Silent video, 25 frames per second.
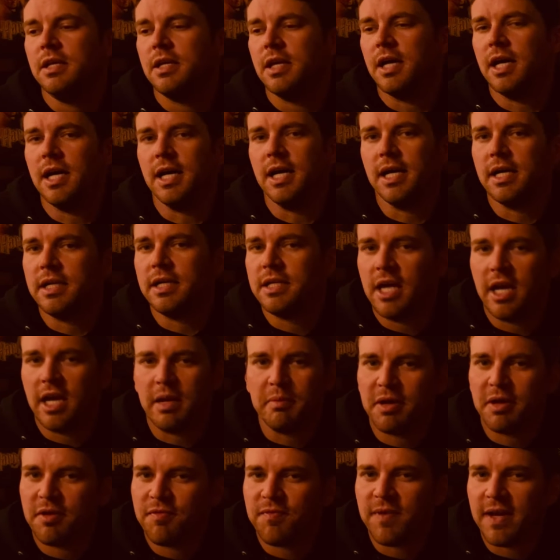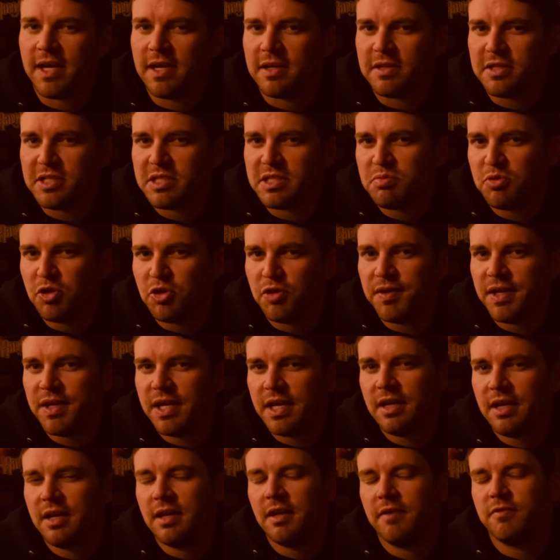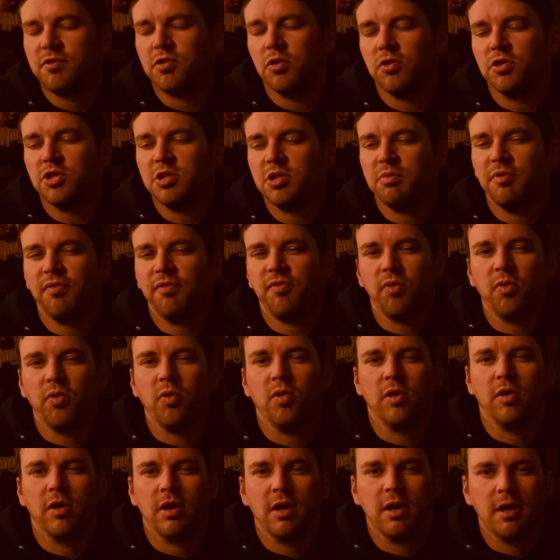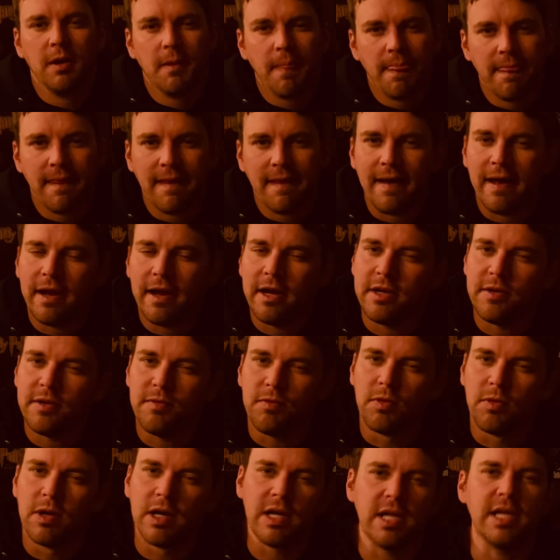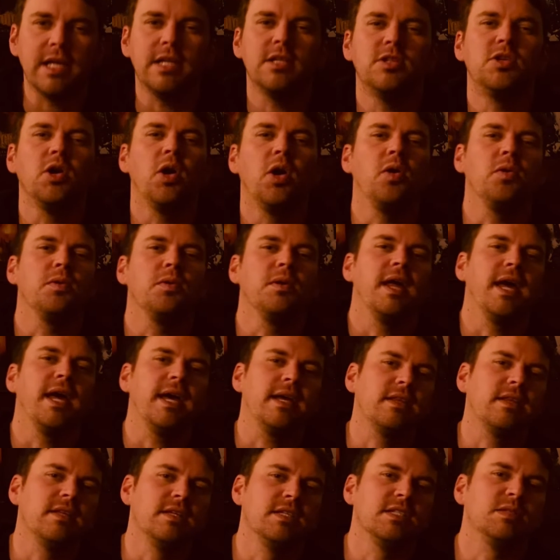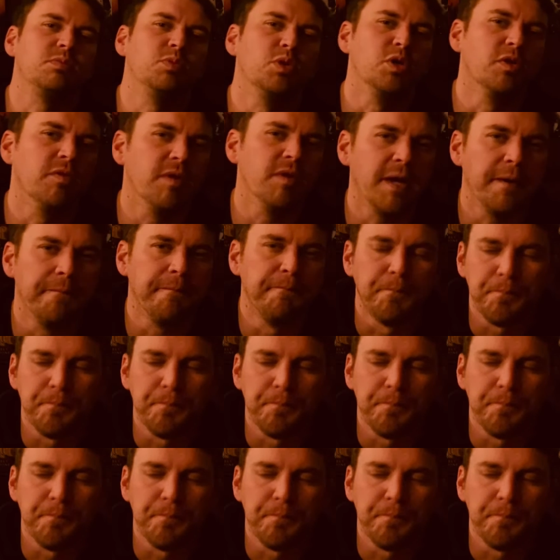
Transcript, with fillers: Uh, not a big fan of this movie. I've told you before. I really don't like this movie.